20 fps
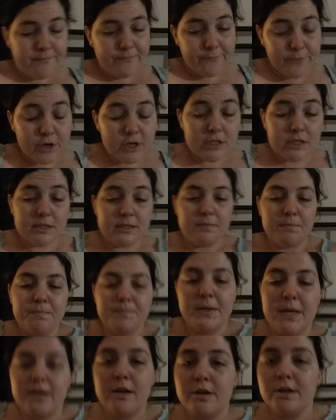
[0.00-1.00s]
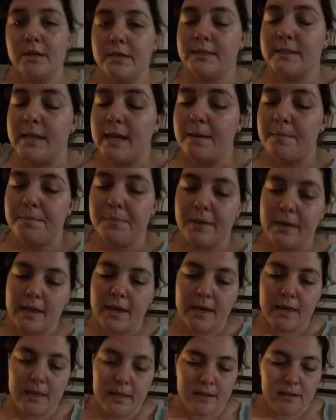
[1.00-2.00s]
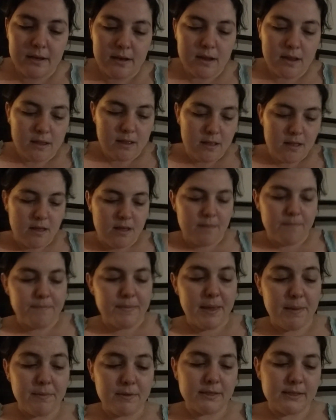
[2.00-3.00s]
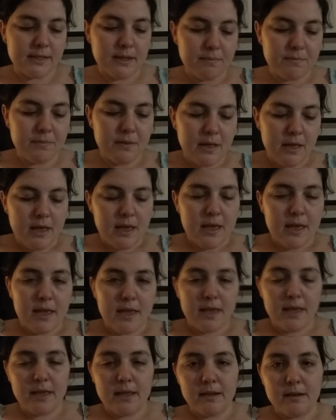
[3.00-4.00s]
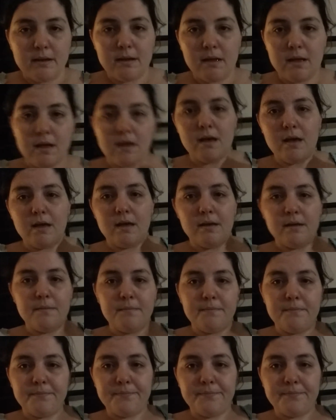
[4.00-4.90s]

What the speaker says: first beginner step in baby step in the